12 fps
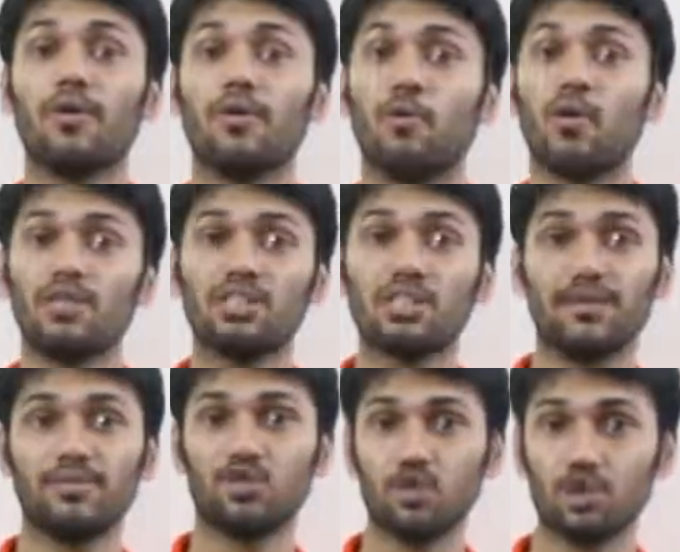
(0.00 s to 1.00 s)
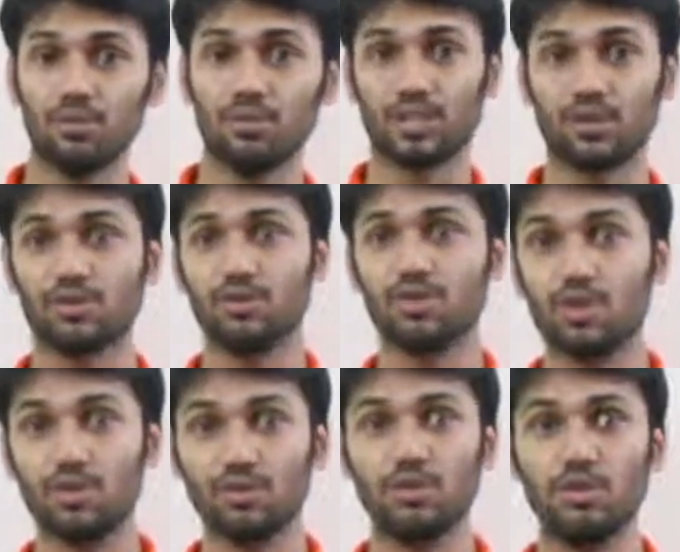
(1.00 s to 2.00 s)
1 times 2 equals
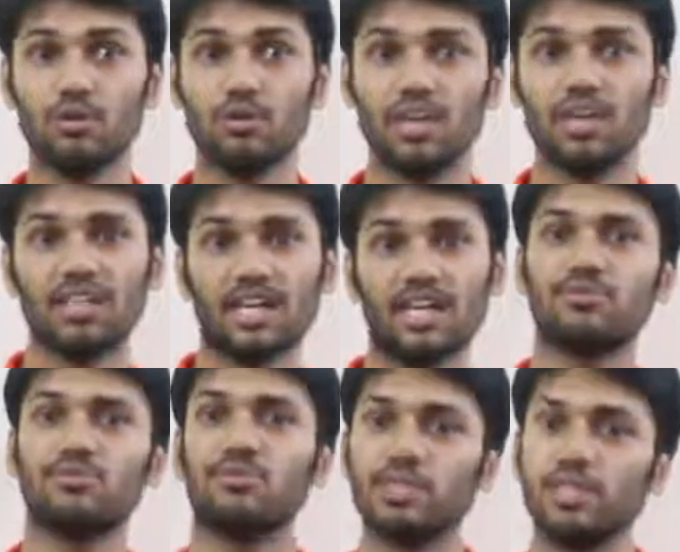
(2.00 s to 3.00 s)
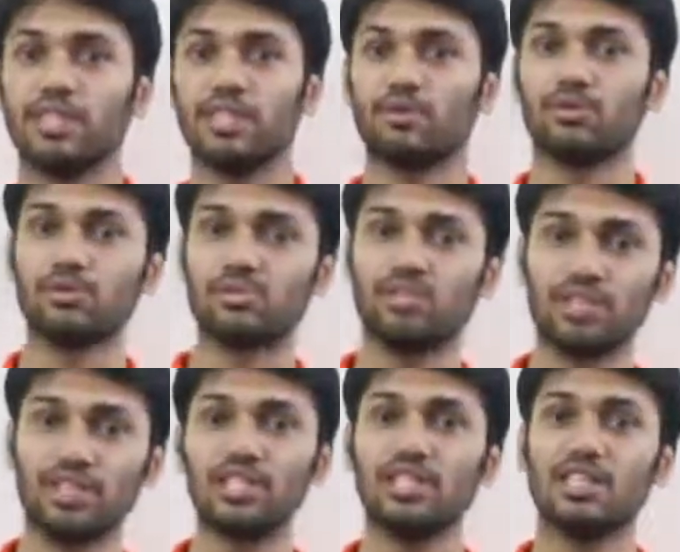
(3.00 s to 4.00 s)
2. 1 times 3 equals 3.